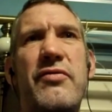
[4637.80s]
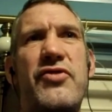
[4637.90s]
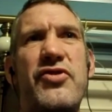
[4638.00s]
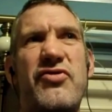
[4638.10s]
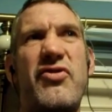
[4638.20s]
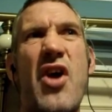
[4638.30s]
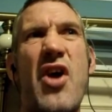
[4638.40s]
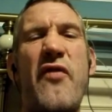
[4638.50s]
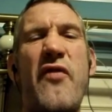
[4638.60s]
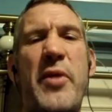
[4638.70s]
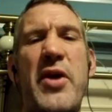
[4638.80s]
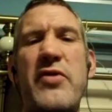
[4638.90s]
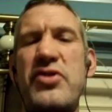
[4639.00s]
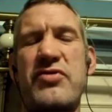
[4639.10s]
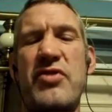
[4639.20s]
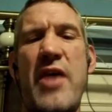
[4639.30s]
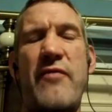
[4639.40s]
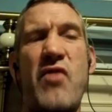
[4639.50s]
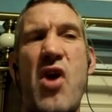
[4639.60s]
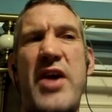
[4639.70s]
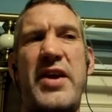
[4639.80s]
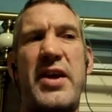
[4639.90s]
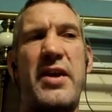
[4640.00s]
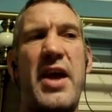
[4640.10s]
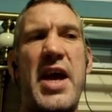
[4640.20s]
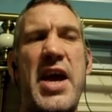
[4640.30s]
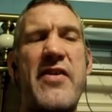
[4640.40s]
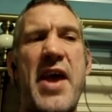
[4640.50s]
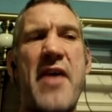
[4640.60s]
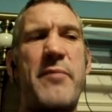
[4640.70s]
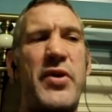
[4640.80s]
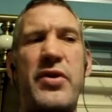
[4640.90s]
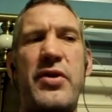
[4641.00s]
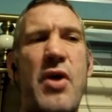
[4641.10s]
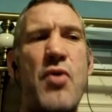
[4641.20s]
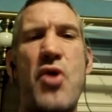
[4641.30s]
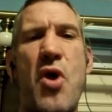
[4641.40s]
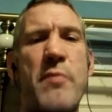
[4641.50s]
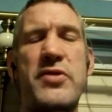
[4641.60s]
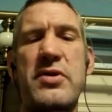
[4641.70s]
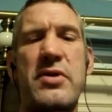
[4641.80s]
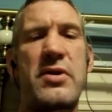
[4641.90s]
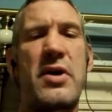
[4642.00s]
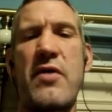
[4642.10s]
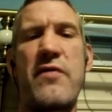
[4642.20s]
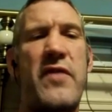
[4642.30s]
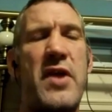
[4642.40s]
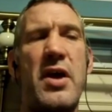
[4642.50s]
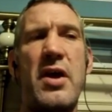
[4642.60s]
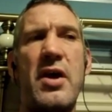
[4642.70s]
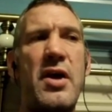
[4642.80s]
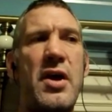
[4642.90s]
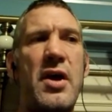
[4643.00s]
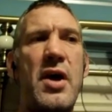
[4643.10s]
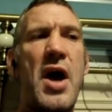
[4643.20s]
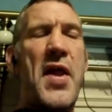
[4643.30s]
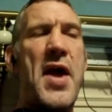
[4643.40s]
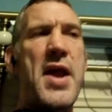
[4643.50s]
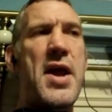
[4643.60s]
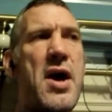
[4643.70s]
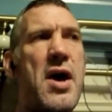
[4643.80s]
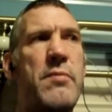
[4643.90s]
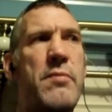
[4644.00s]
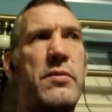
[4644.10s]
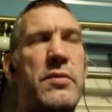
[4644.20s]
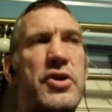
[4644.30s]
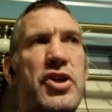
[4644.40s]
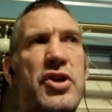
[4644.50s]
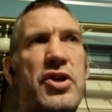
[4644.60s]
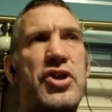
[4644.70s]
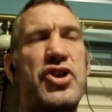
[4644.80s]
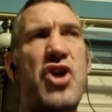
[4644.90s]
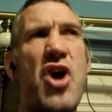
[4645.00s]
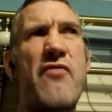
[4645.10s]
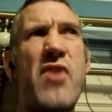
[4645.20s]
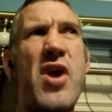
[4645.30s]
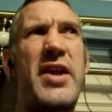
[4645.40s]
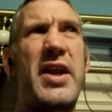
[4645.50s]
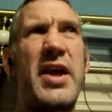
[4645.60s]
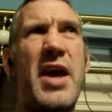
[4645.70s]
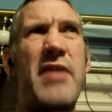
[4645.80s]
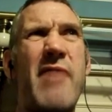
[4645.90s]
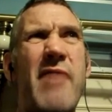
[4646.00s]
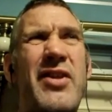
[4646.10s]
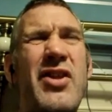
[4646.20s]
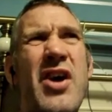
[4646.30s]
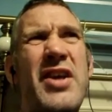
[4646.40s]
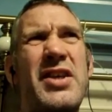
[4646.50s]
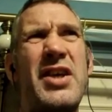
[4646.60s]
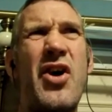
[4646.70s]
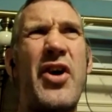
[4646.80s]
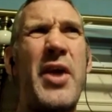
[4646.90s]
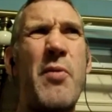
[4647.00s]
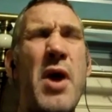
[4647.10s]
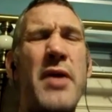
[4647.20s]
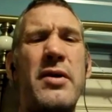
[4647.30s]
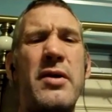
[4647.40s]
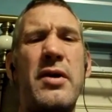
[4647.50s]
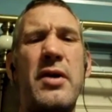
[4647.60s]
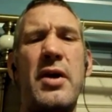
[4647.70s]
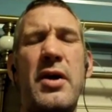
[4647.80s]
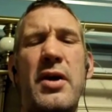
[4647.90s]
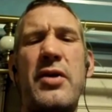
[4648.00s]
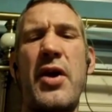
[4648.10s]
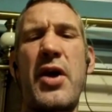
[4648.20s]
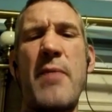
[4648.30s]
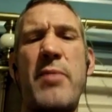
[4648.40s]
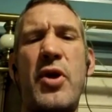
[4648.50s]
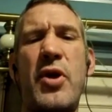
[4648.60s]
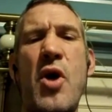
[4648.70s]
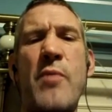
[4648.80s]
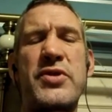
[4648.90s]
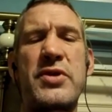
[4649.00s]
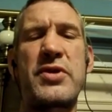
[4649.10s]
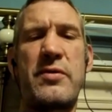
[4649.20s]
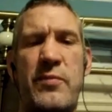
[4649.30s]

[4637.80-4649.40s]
Just died off a bit, just like riding here and there, but no comps, I don't think. And then started riding again, right, 1991. Done a couple of comps.